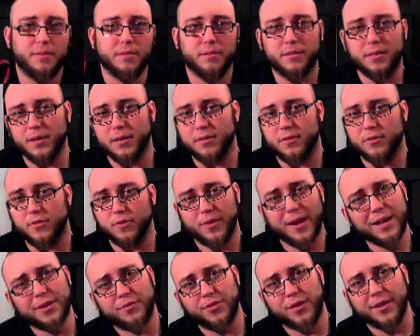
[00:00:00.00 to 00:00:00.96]
the
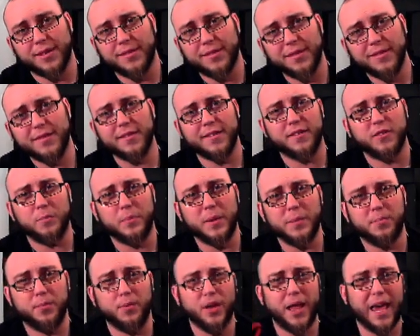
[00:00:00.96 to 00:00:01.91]
directory assistance
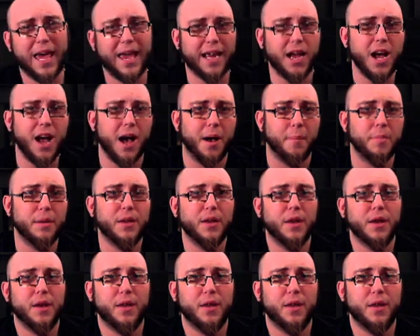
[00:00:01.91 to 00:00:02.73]
people hang up?